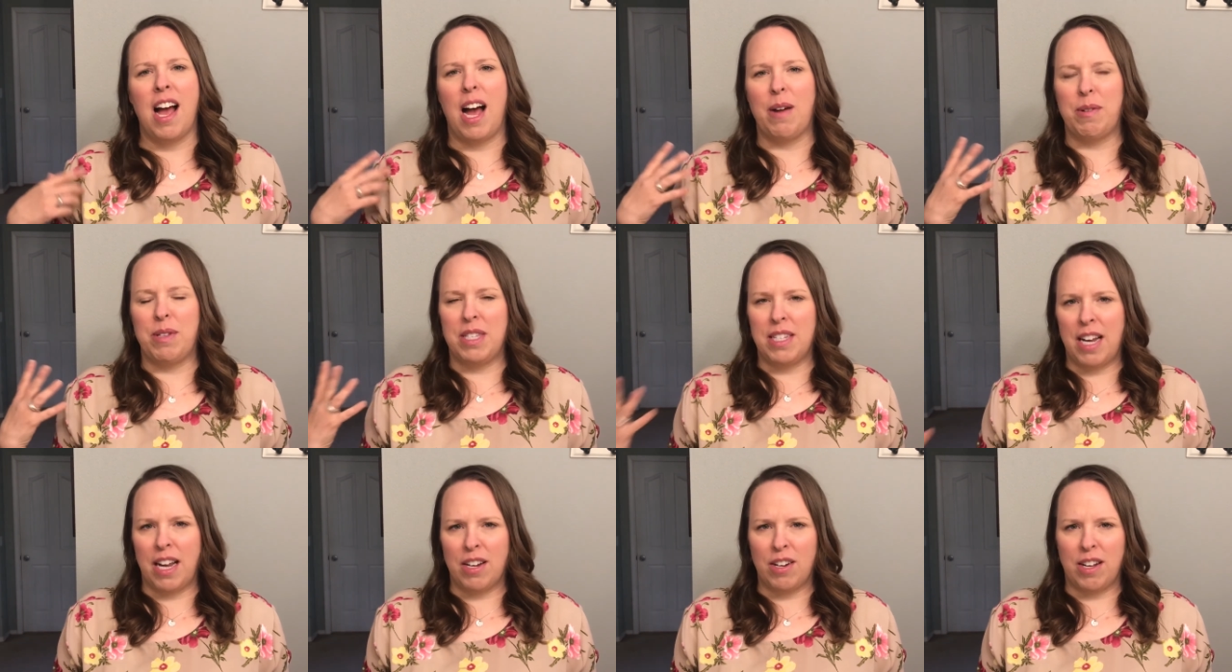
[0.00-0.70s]
I would
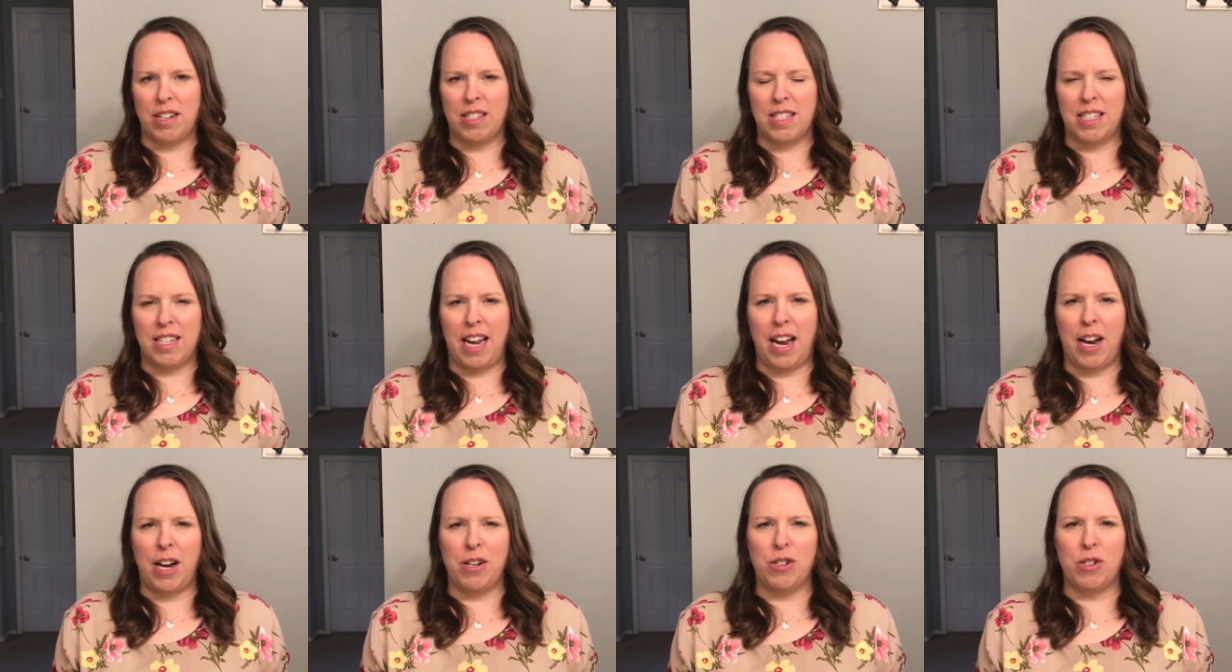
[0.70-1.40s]
stand on
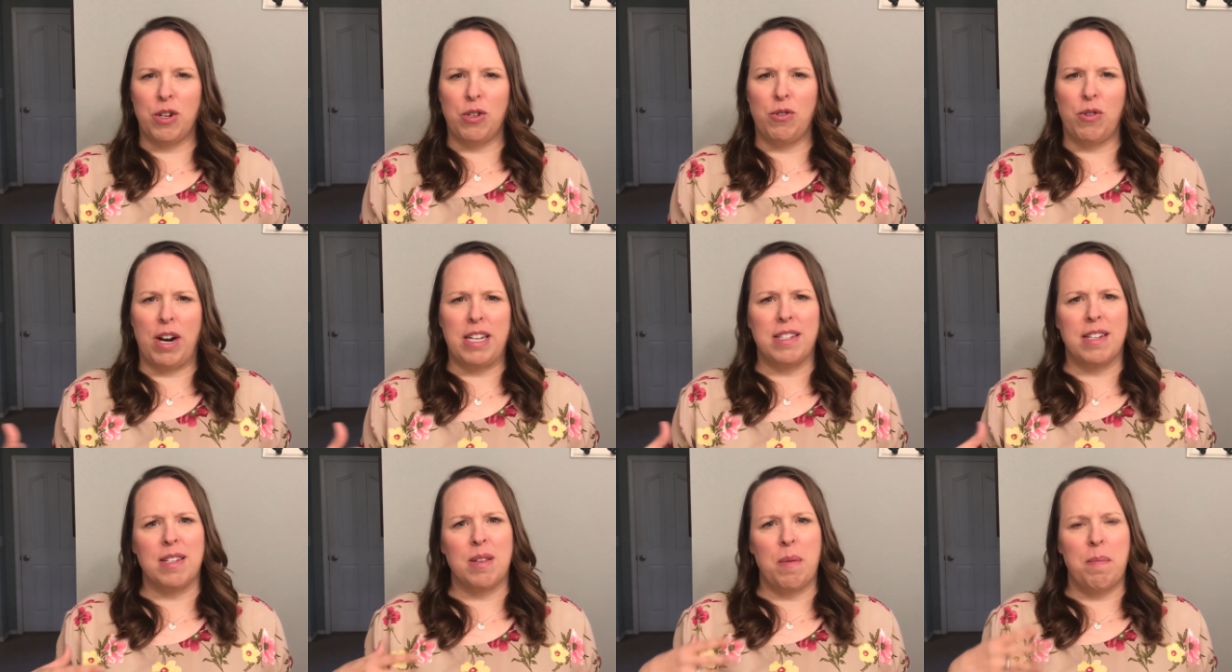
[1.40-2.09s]
stage
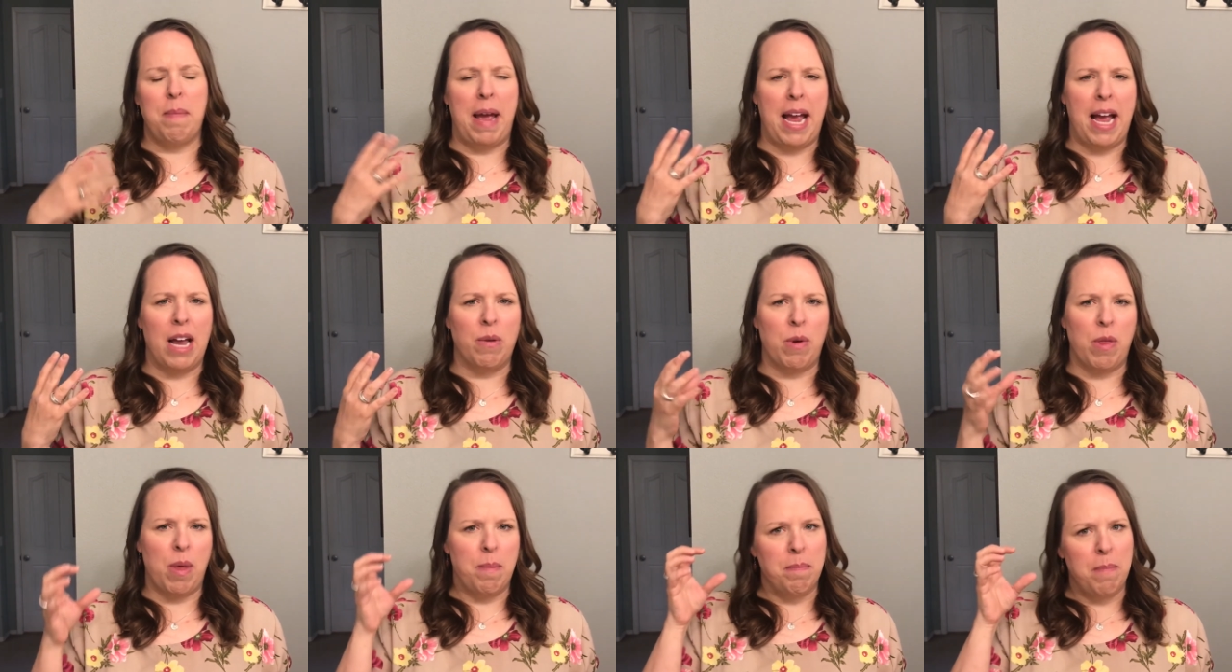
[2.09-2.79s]
dressed as a man
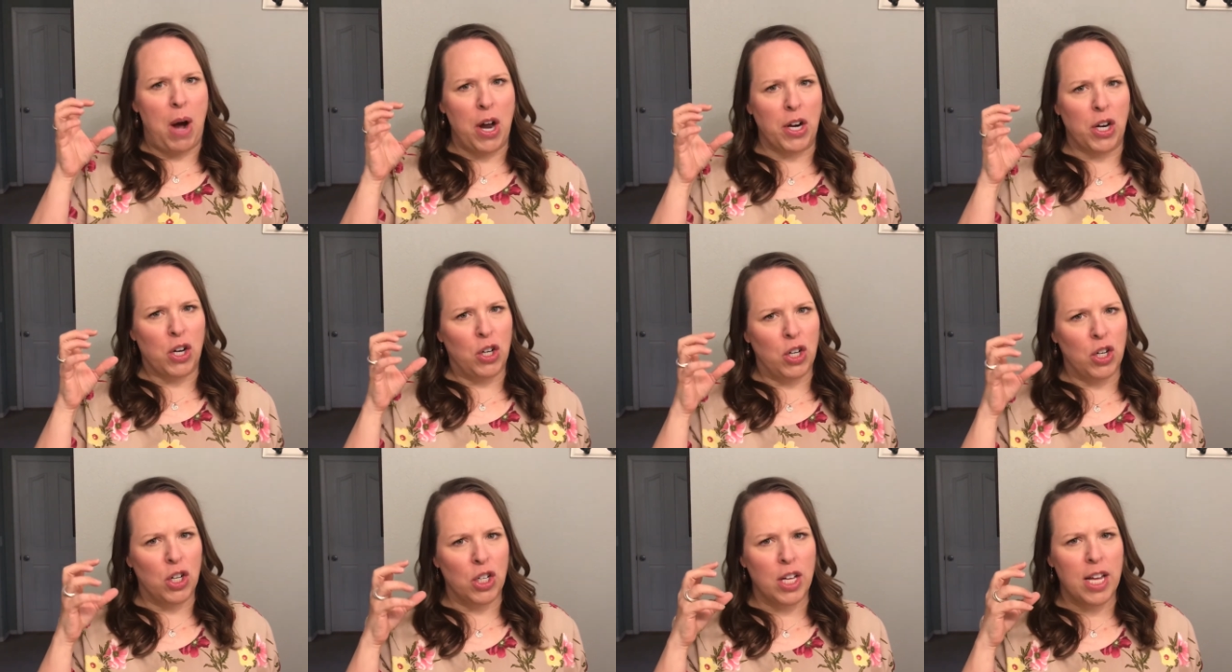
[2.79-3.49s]
with a
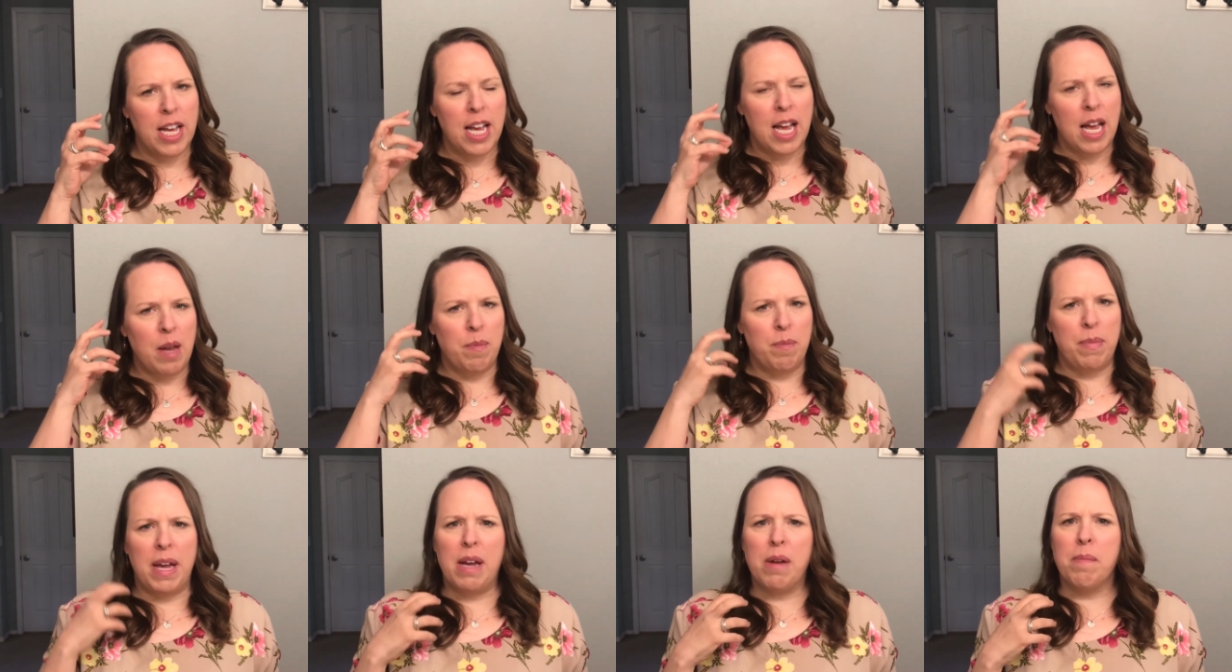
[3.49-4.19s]
monocle
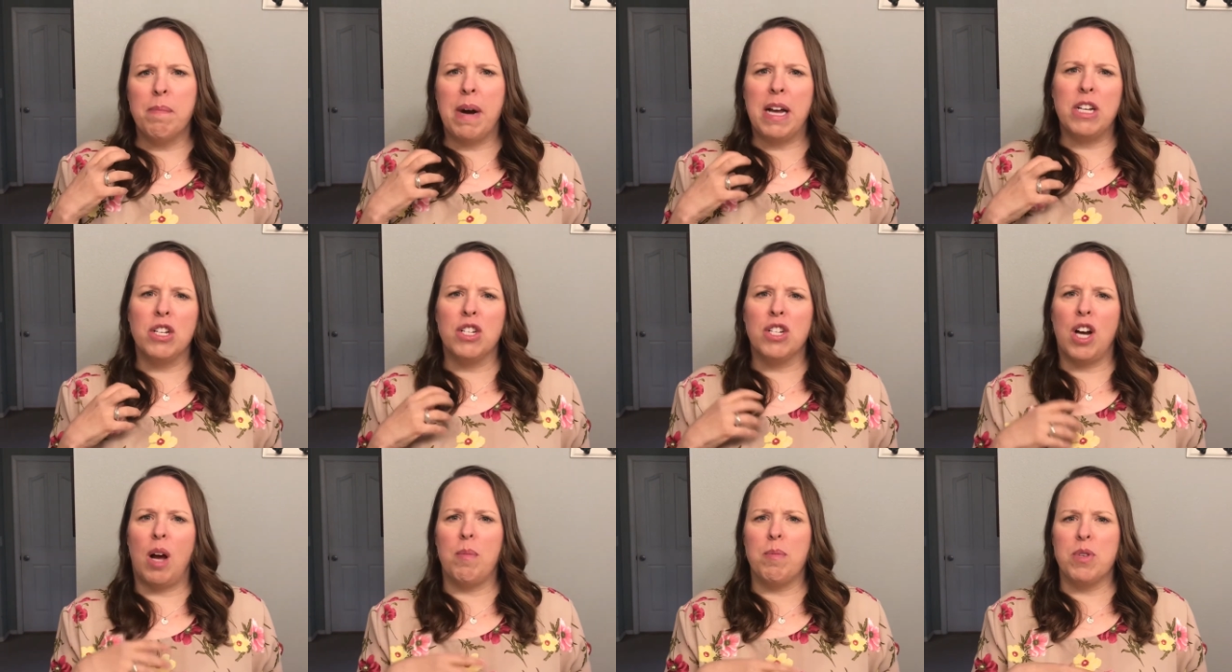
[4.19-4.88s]
and big mutton
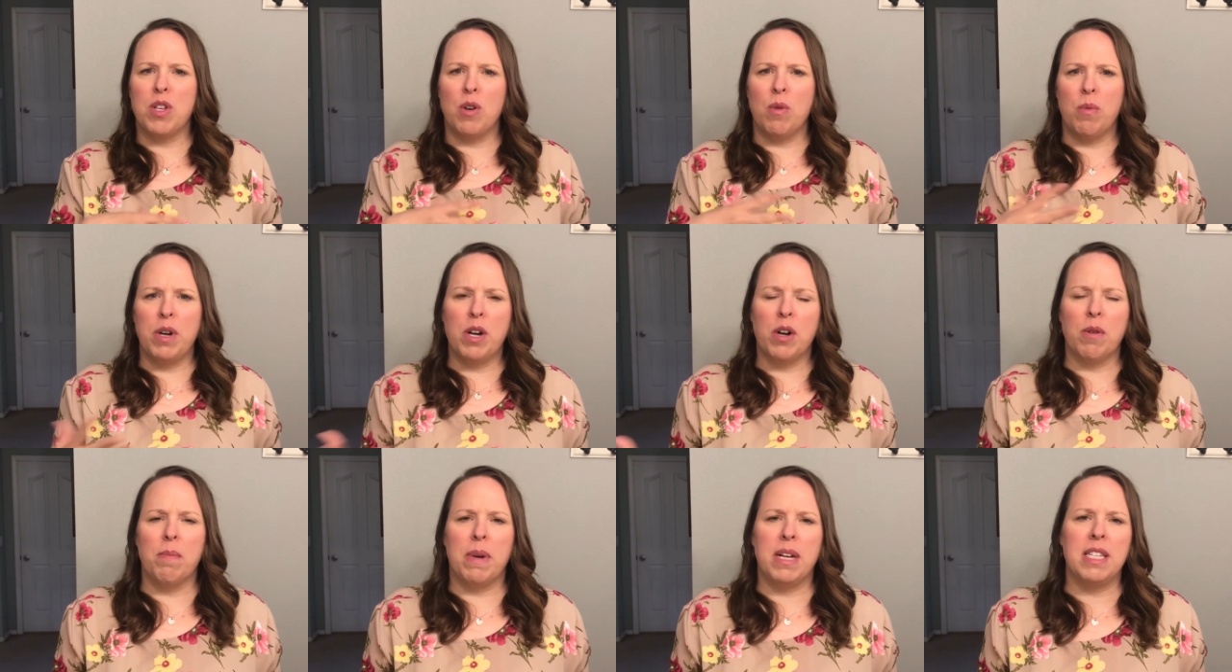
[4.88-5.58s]
chops and a
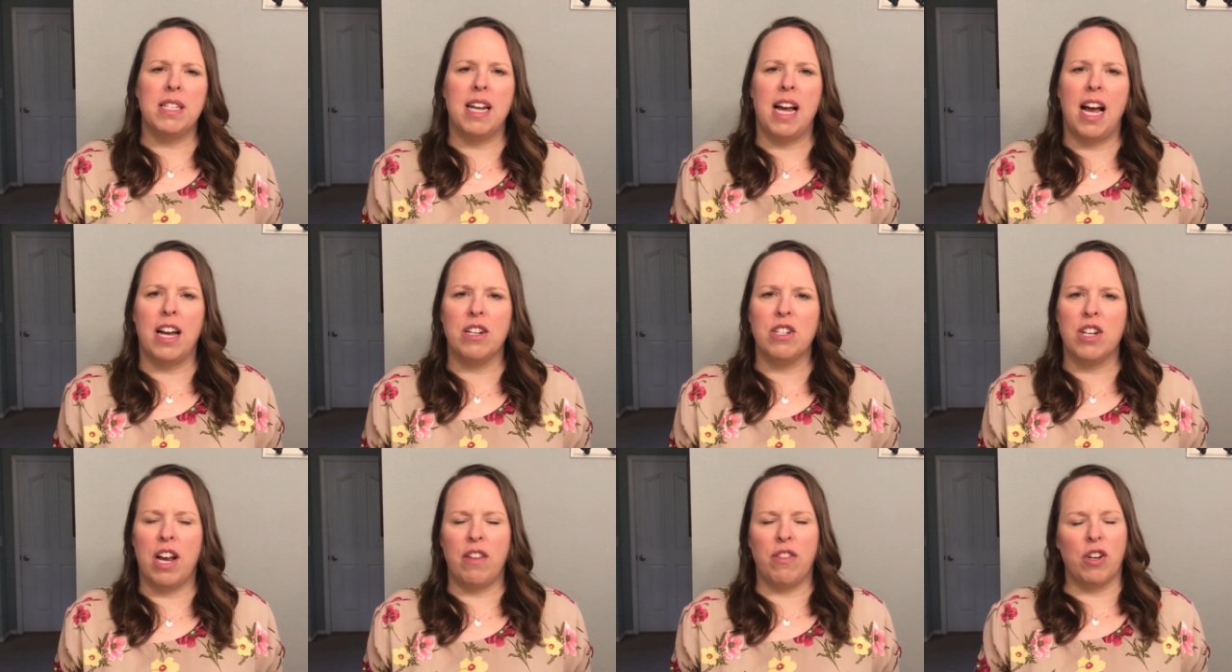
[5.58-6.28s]
weird
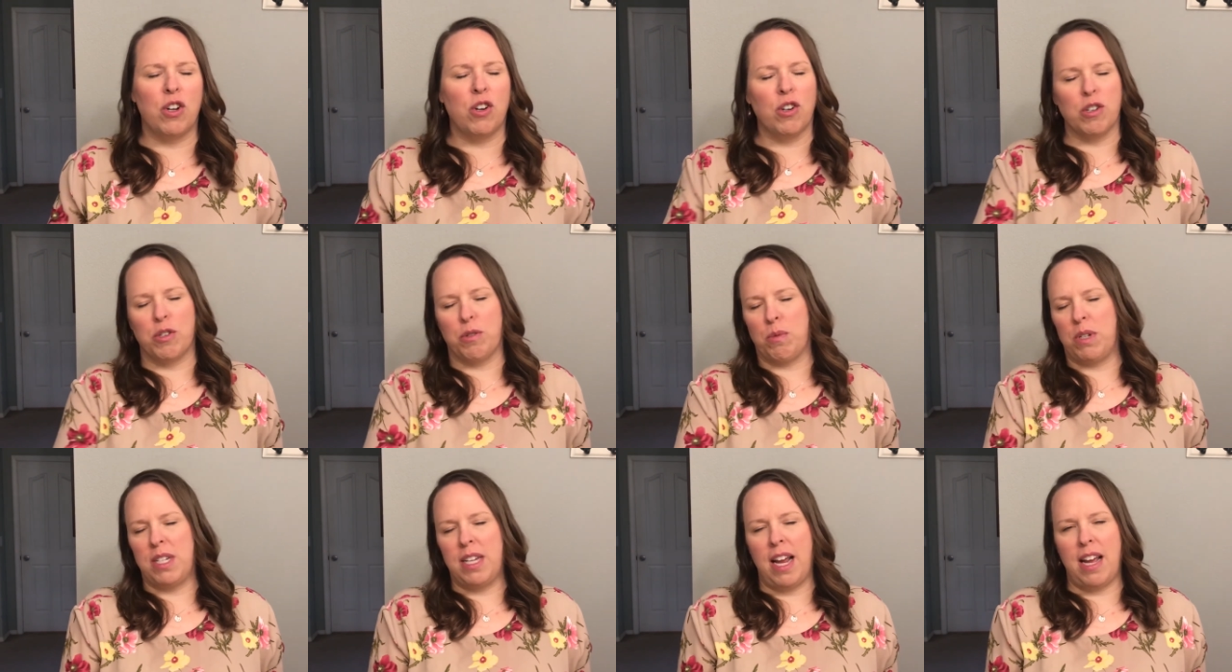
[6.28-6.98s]
mustache, and the girls
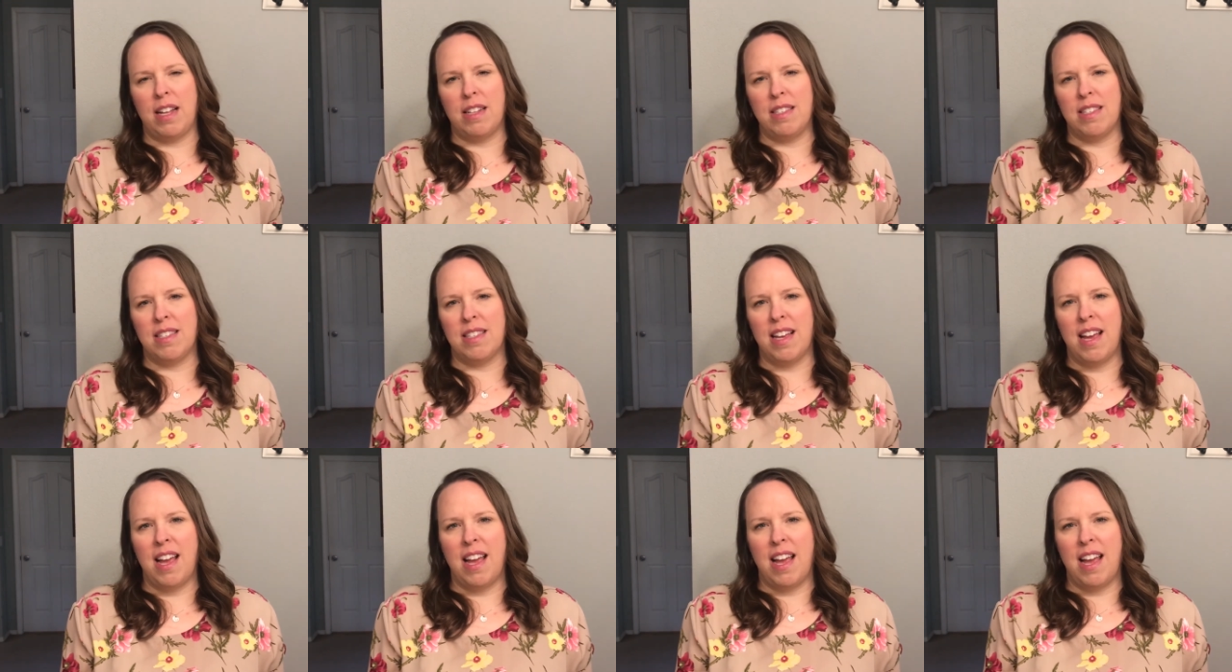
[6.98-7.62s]
would dance,